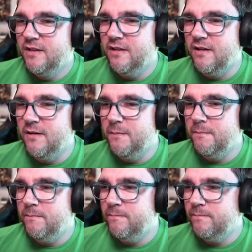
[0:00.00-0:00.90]

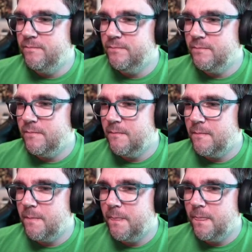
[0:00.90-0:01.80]
Um...
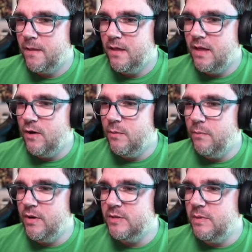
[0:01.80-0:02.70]
I hope it
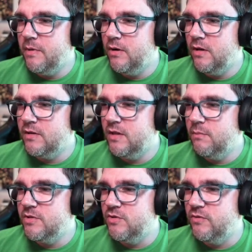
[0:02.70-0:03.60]
brings me better luck
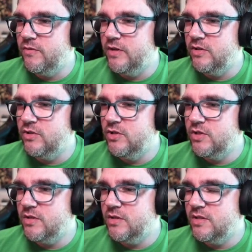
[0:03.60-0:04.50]
than Mr.
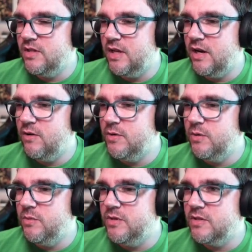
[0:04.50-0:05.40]
Vinge. See, I don't know what to
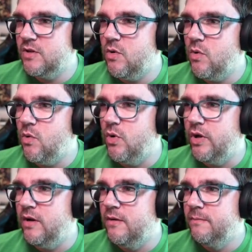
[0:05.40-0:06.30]
do with this coin.